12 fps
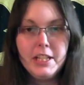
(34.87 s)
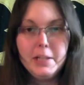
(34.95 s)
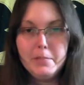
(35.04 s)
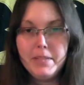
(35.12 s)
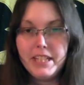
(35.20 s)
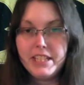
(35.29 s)

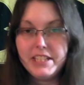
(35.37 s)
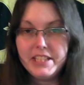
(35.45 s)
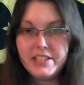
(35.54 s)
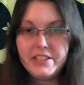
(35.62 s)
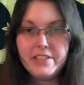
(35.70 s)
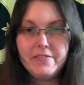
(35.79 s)
Make a
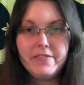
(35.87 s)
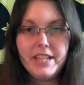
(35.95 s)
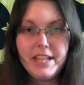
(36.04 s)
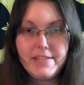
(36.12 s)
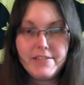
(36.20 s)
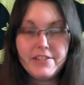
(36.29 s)
list of
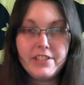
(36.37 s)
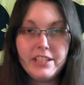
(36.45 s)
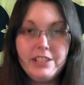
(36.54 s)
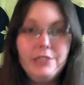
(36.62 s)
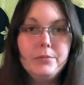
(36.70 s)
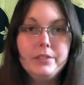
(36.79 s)

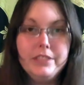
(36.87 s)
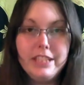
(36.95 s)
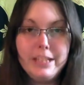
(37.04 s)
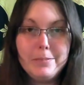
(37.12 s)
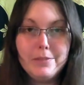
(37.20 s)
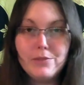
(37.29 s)
everything you will
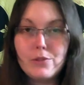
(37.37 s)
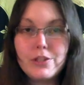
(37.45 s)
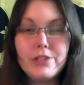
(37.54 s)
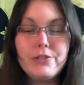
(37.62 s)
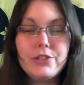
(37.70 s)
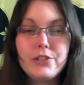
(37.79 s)
need before
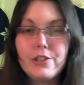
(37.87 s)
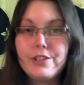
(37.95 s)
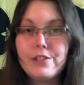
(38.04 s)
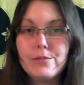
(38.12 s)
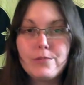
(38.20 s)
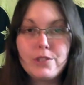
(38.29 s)
you start
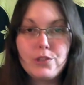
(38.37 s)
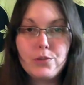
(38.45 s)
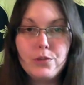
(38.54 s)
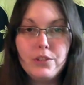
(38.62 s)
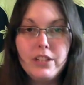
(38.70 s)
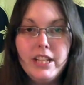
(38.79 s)
your
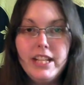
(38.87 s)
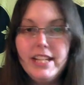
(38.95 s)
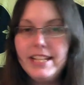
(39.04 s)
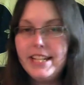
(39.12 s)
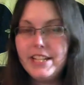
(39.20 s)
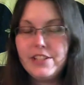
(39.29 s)
ritual
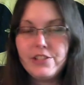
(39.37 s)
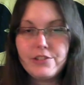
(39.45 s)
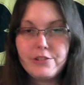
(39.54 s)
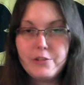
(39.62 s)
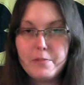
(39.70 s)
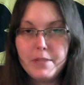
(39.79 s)
and your
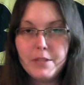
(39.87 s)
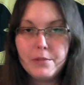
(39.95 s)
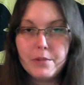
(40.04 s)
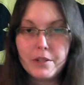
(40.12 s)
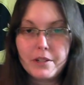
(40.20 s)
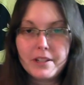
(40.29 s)
spell
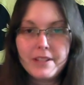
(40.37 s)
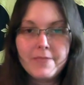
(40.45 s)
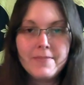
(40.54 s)
work.